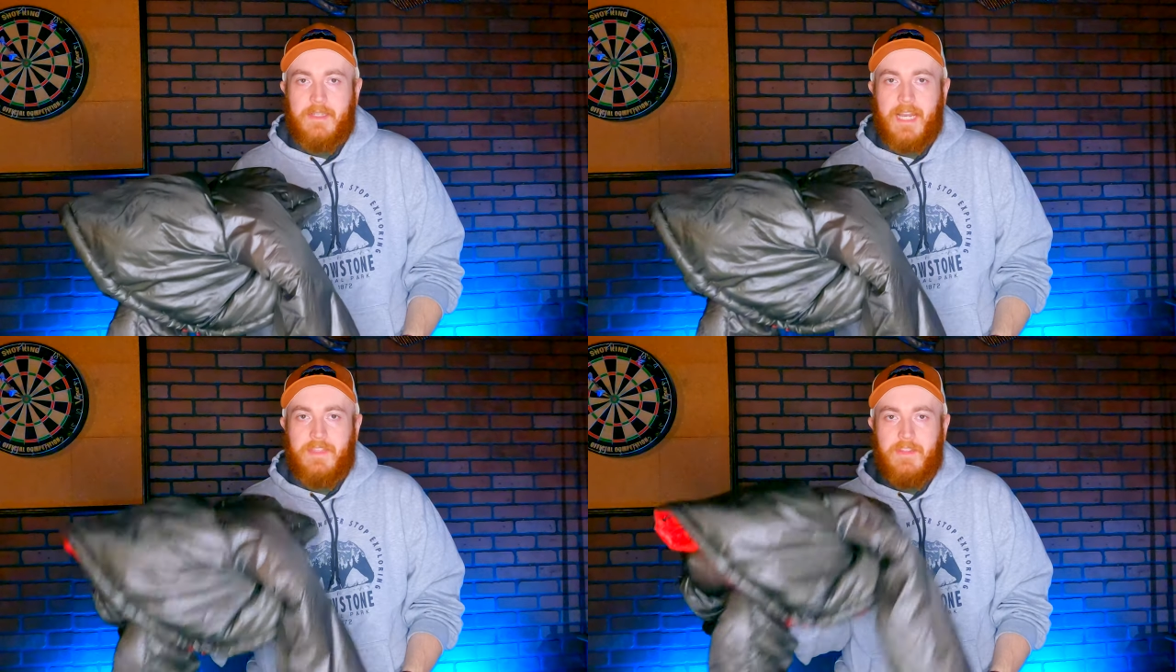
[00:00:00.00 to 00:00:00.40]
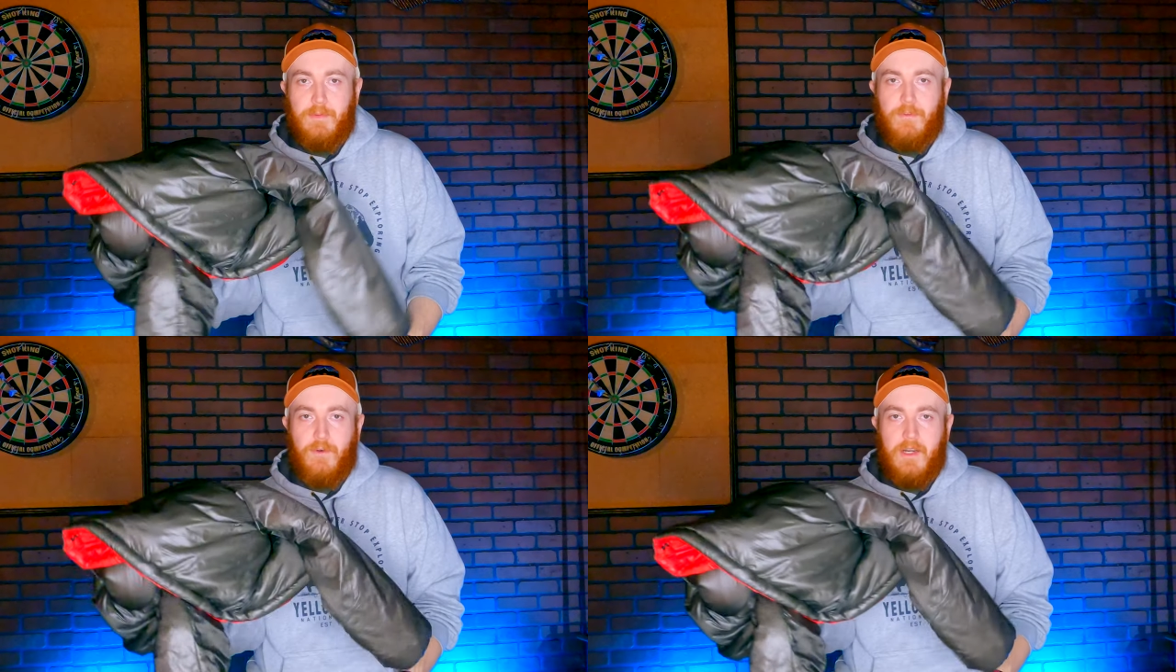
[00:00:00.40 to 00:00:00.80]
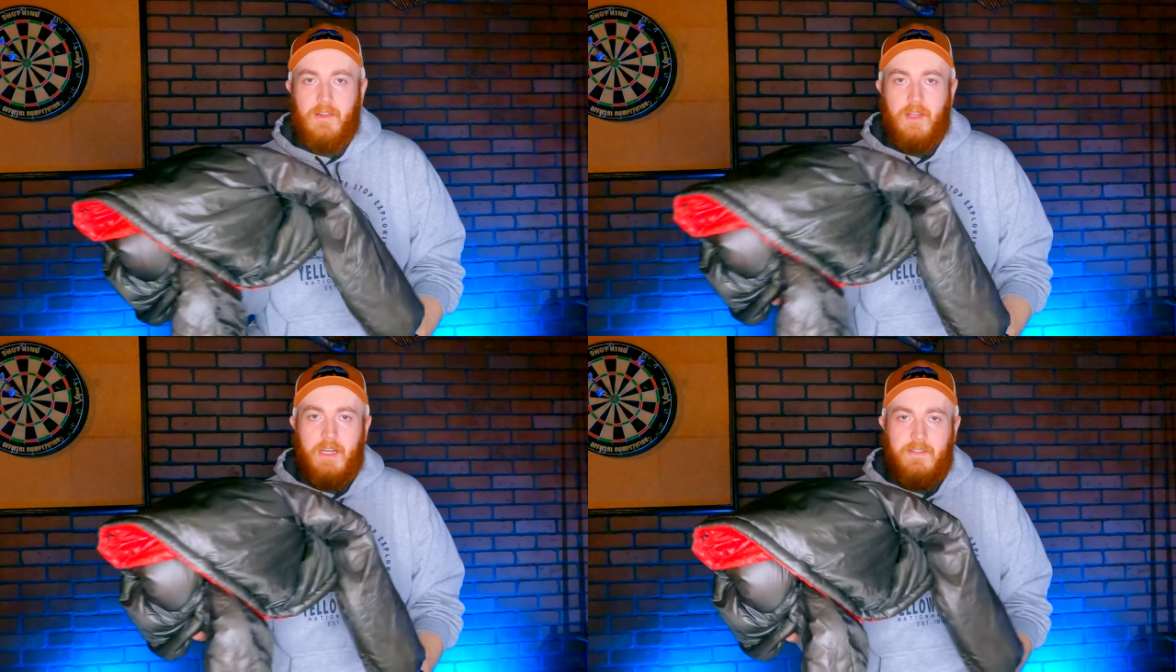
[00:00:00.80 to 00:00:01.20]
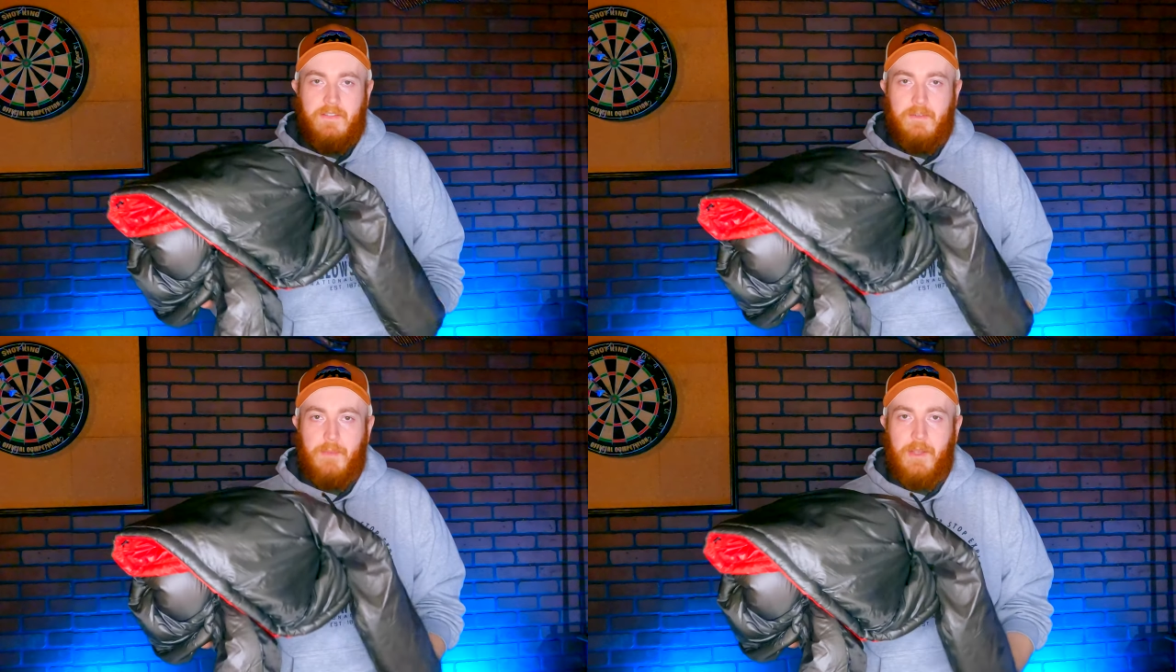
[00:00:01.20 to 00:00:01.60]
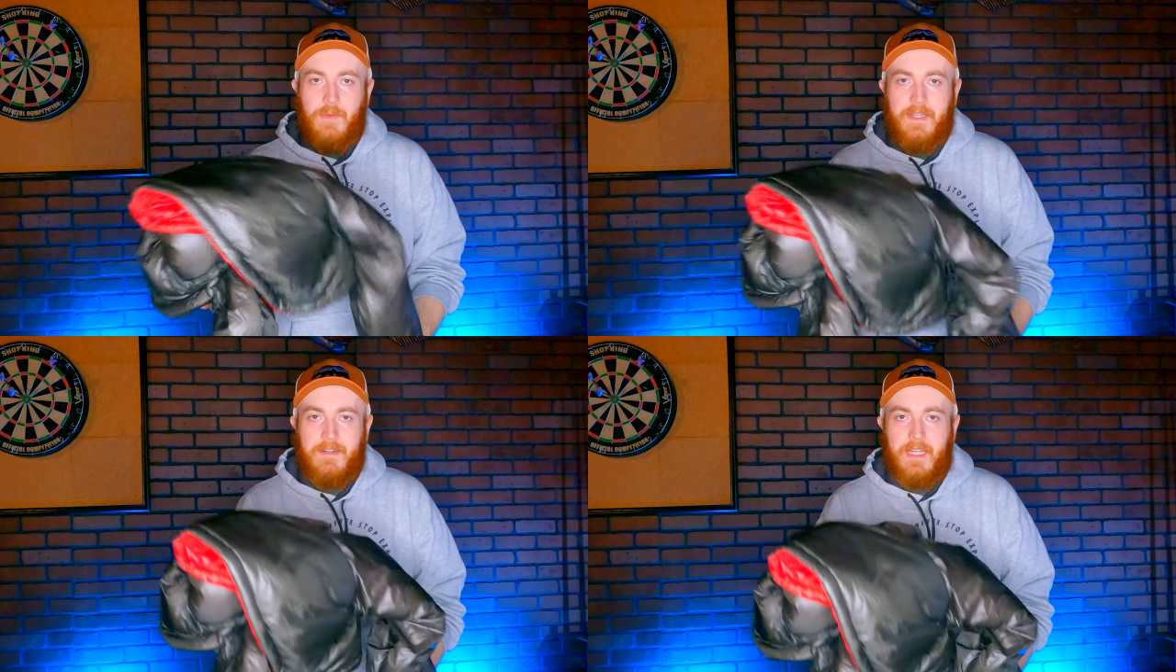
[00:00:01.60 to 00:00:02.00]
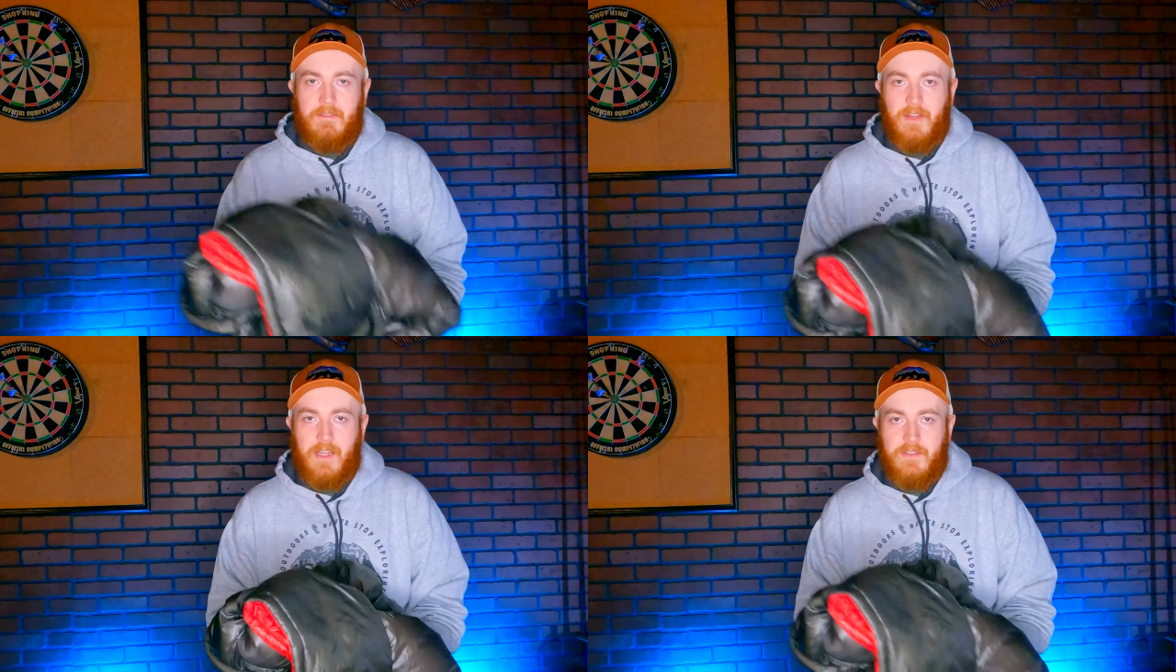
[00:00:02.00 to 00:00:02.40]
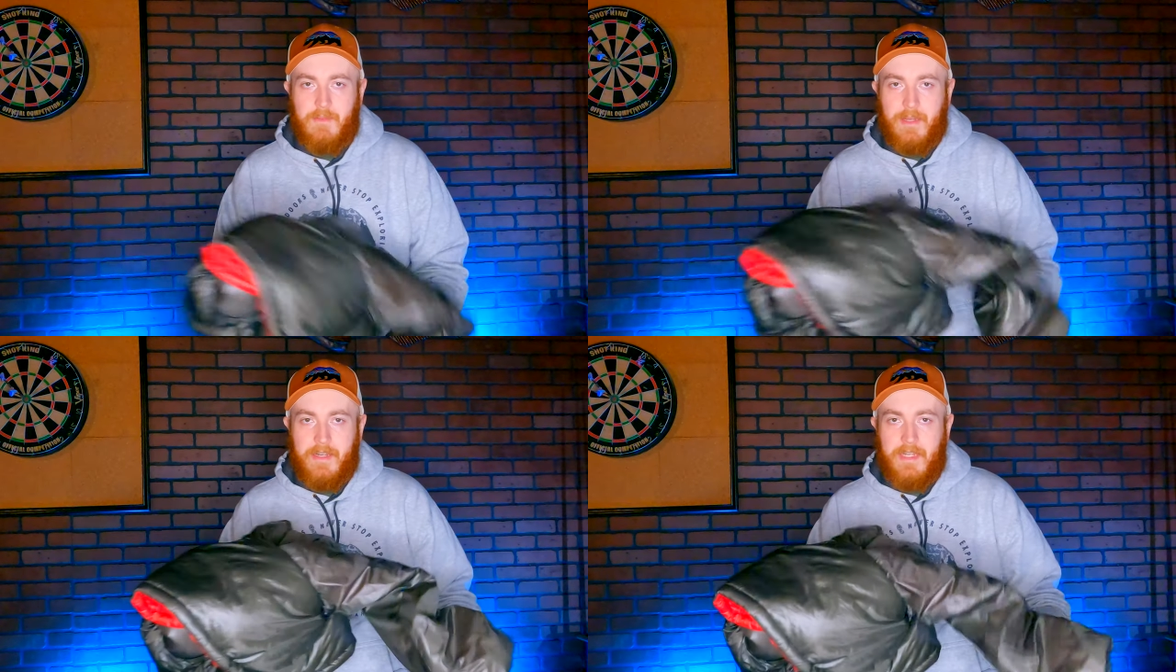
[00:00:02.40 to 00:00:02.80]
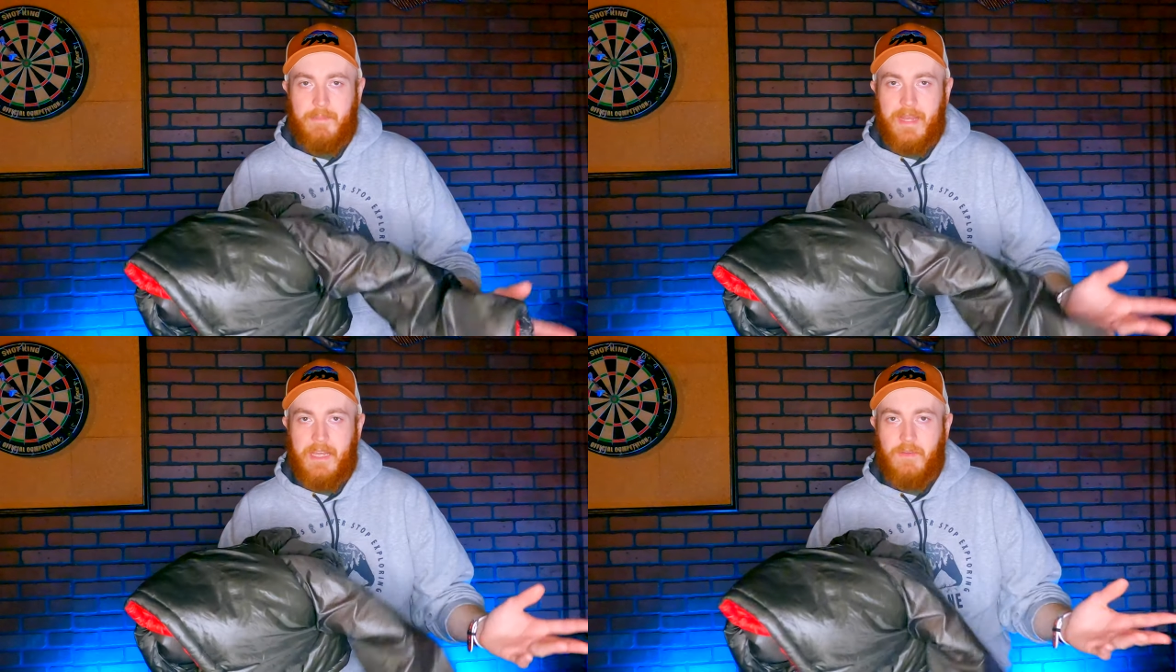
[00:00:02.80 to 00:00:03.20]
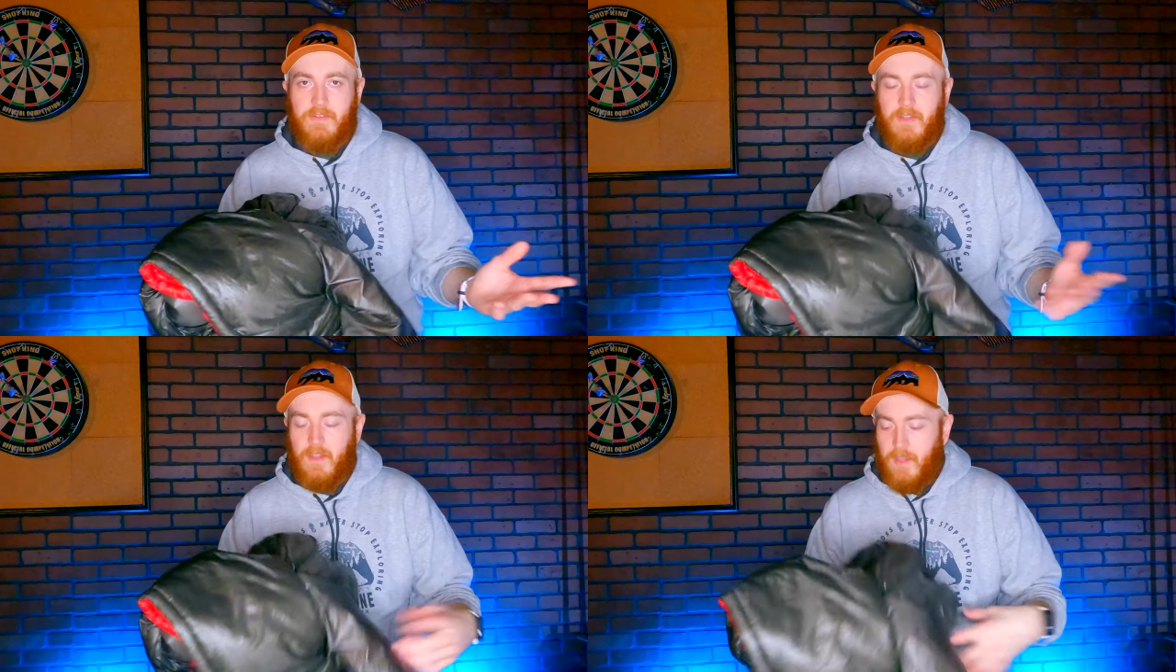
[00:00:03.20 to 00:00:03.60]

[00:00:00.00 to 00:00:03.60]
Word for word: got this before I lost my weight. I've lost about 80 pounds.